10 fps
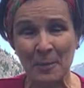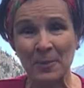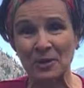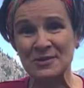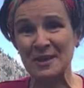
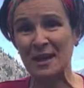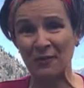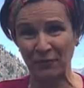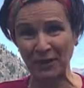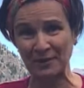because they
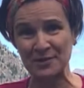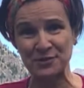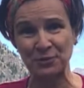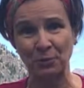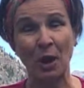affect us
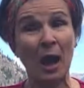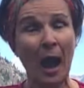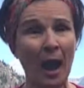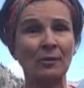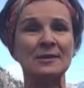too.
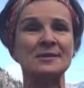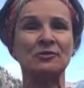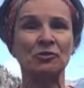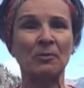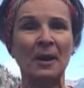How does the
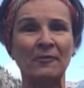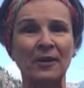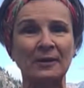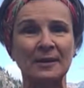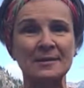trauma
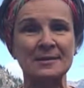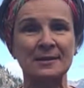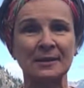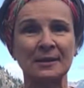affect us?